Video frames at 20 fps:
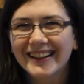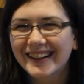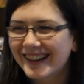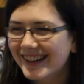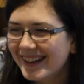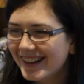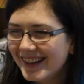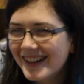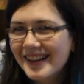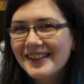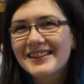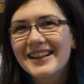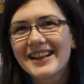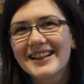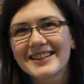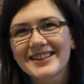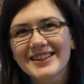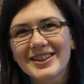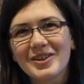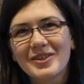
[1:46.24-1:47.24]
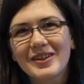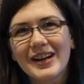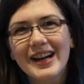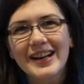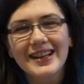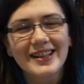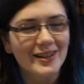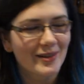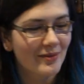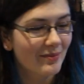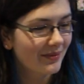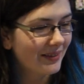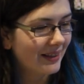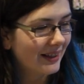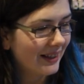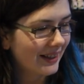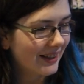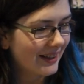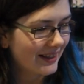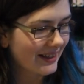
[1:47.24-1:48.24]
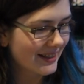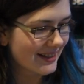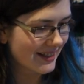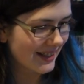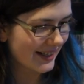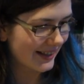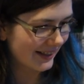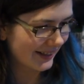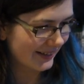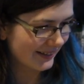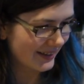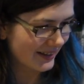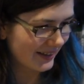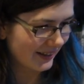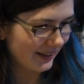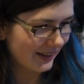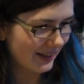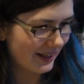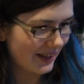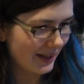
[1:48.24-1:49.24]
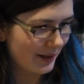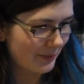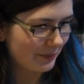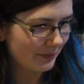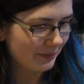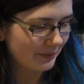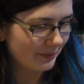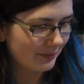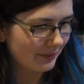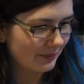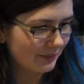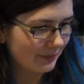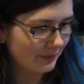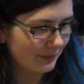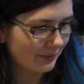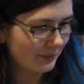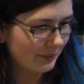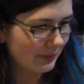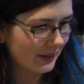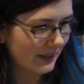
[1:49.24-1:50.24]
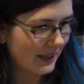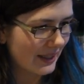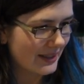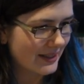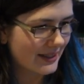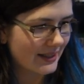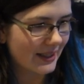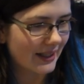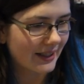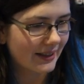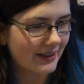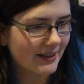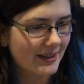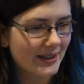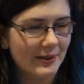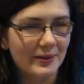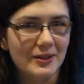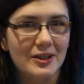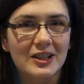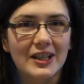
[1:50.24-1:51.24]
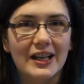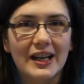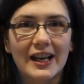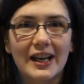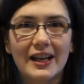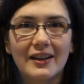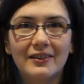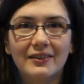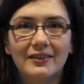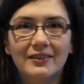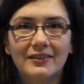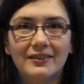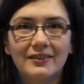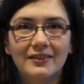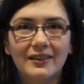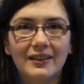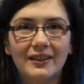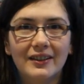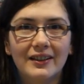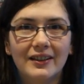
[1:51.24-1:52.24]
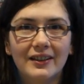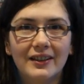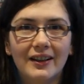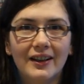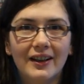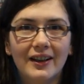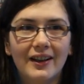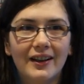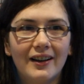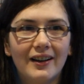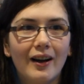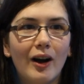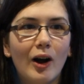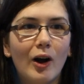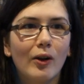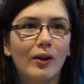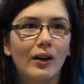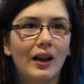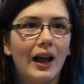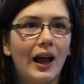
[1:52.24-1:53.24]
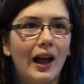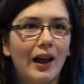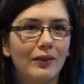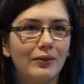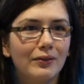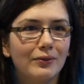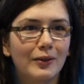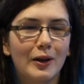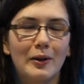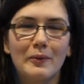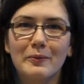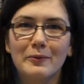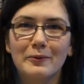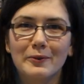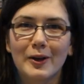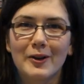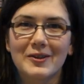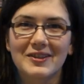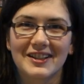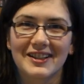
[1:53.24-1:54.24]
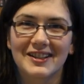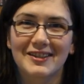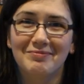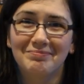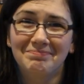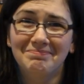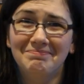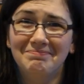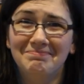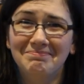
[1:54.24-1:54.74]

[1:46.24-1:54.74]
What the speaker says: that's so random. There's like a little plastic squishy Olaf from Frozen.